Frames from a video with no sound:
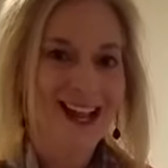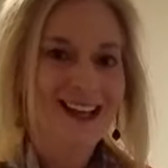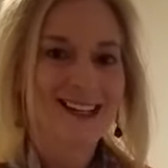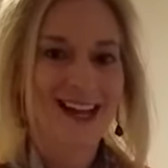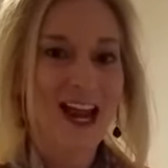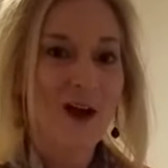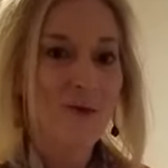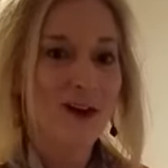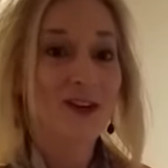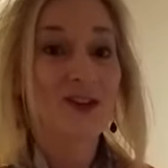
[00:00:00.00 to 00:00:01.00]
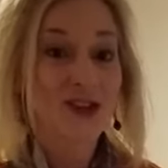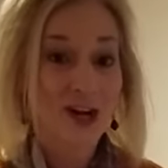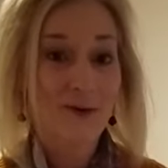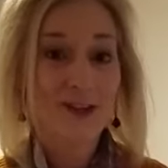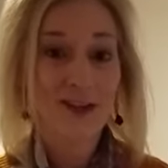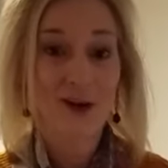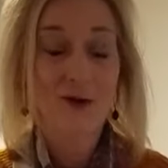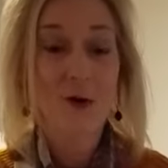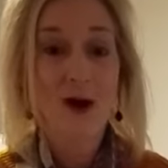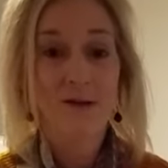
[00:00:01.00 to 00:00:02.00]
Today I wanted to share with
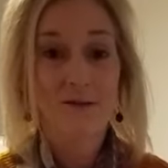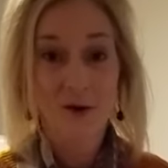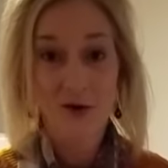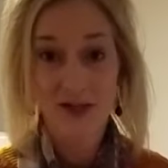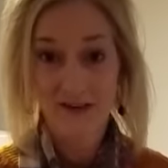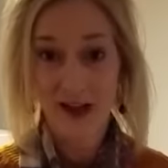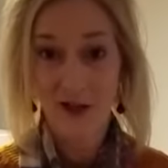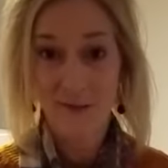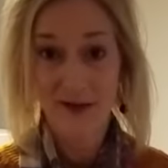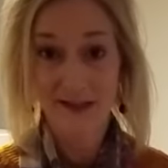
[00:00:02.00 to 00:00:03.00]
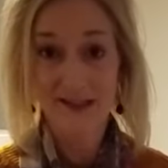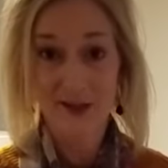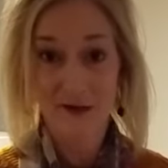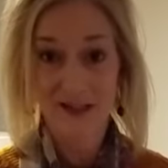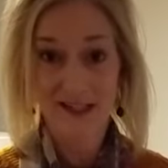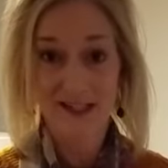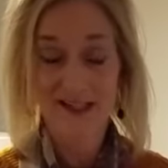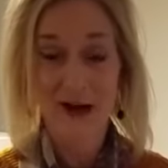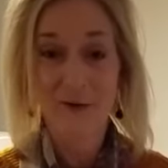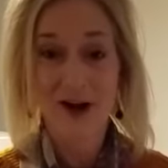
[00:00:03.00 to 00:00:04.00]
you our photo development services
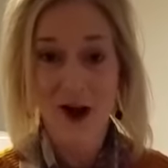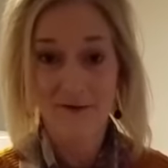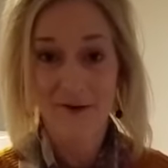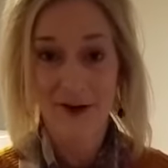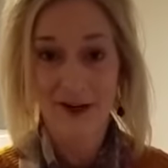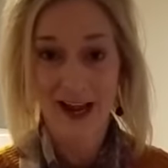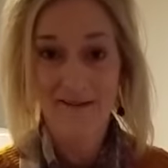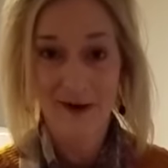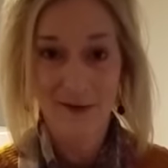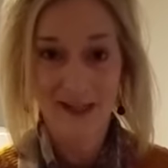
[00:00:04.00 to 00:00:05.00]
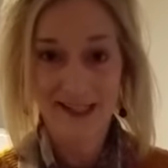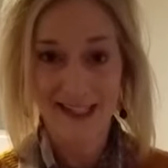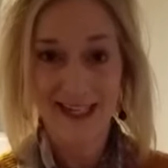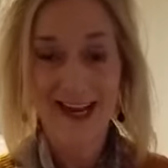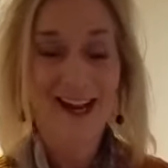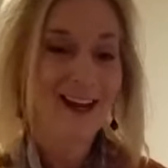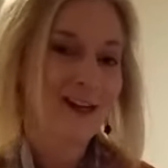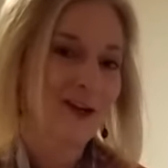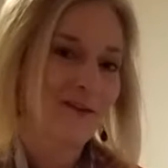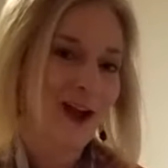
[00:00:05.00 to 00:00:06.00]
that we offer at Good Life Pharmacy.
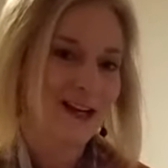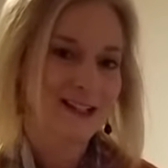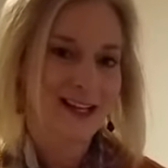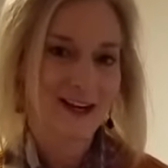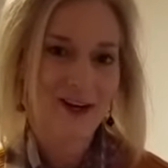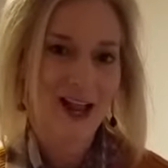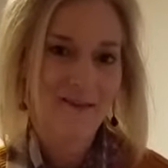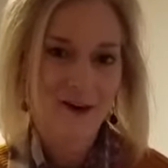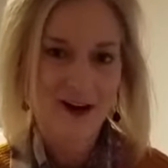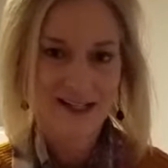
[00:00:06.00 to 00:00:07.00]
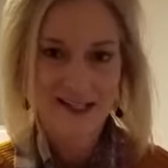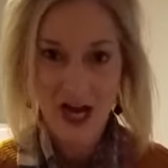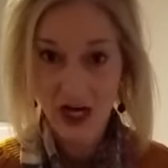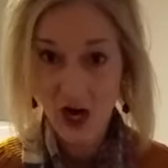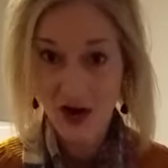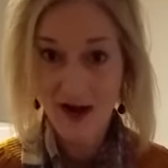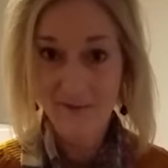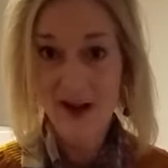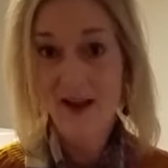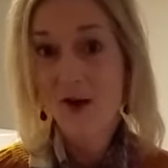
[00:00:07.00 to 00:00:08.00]
You can find us at
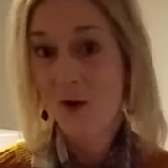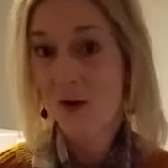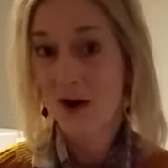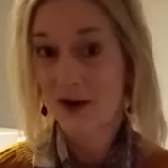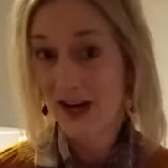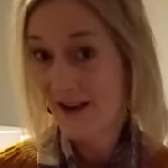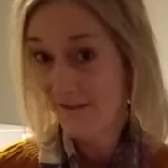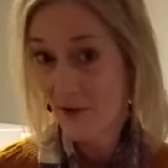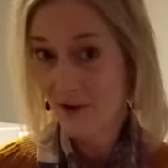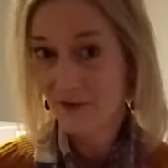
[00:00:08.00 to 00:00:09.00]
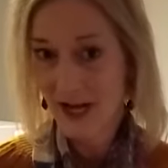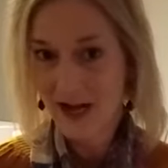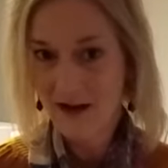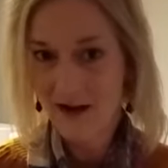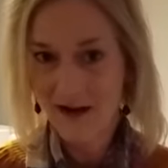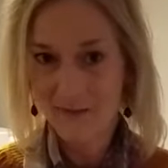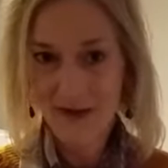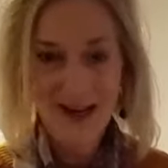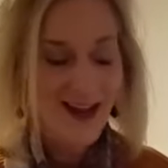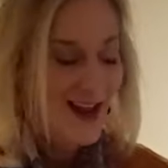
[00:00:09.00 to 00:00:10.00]
goodliferx.com or
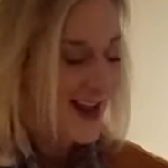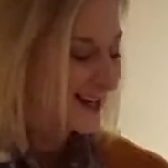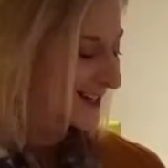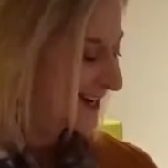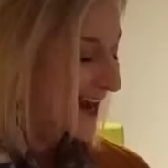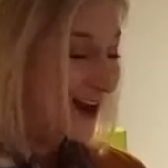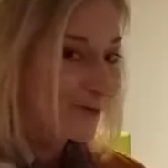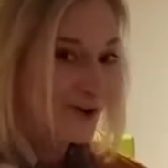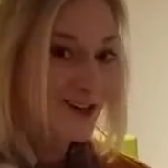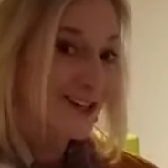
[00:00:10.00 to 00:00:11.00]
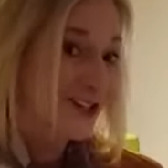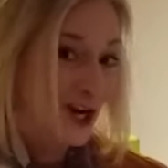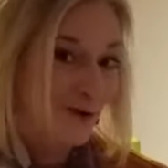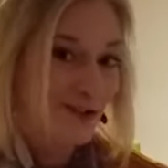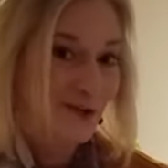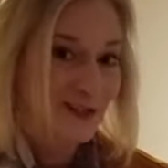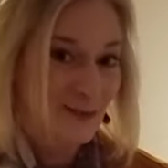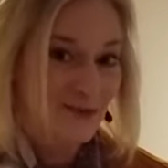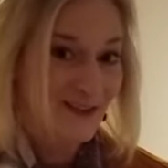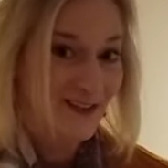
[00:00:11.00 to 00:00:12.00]
goodlifephoto.com. And today I wanted to share with you
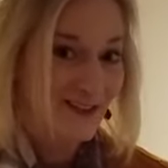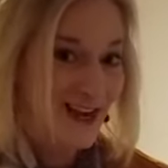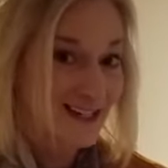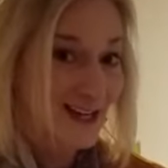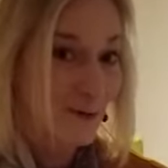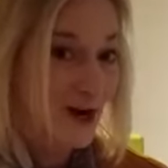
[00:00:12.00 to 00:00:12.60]
some of the things that we